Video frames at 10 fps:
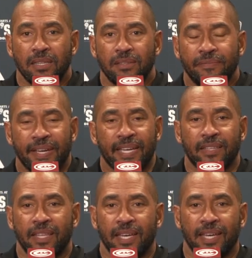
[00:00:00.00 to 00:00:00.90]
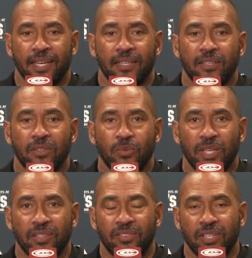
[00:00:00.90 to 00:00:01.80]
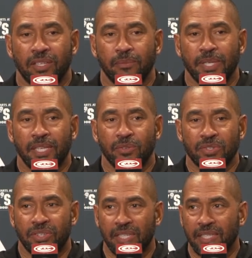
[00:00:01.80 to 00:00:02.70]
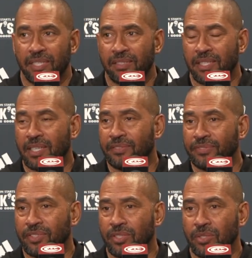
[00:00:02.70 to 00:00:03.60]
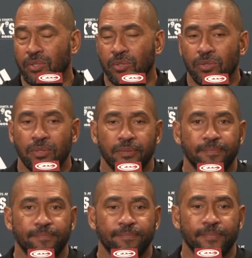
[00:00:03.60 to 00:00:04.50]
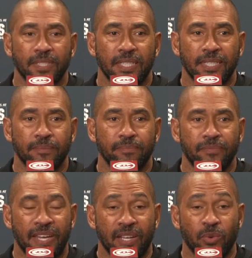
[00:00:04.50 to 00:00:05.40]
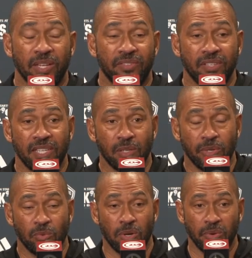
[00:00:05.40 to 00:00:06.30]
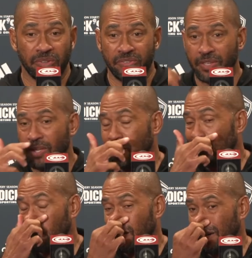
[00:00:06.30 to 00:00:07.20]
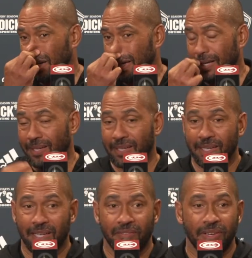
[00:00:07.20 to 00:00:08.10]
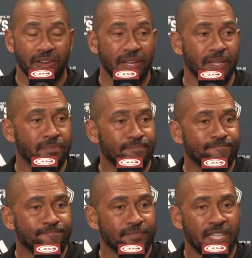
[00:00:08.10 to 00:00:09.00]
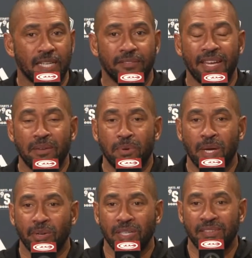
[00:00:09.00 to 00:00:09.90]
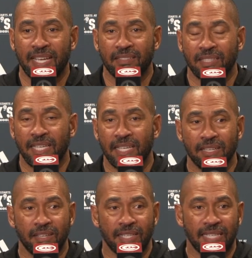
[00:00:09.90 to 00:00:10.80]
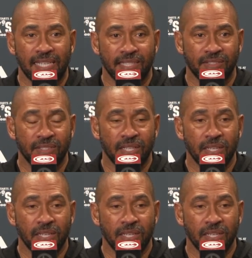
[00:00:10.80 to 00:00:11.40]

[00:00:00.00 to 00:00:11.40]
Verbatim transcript: The fact that we can still be resilient enough to um, find ways to deal with what was uh, a very kind of high-powered attack tonight. I thought Dallas